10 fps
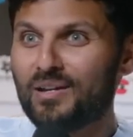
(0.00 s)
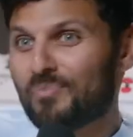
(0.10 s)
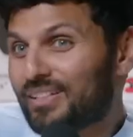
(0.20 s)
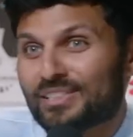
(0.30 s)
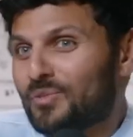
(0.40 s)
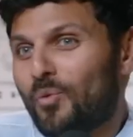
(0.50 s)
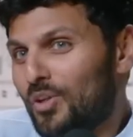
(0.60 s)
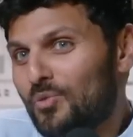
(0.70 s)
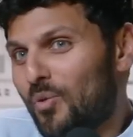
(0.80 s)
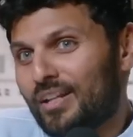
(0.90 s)
because it's
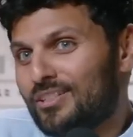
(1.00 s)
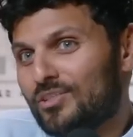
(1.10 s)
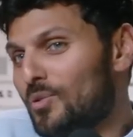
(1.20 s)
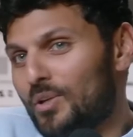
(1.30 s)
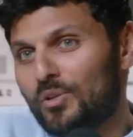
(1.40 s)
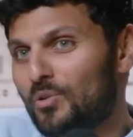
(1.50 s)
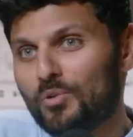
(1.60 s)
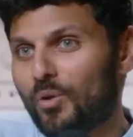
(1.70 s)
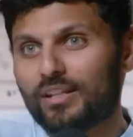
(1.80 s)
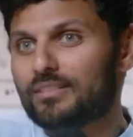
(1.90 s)
what you wanted to do and who
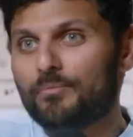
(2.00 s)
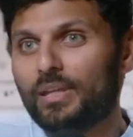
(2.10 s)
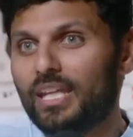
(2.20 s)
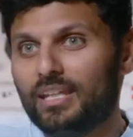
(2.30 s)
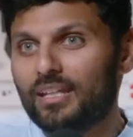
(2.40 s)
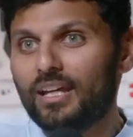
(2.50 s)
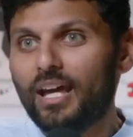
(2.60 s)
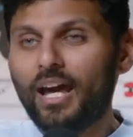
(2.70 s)
you wanted to be.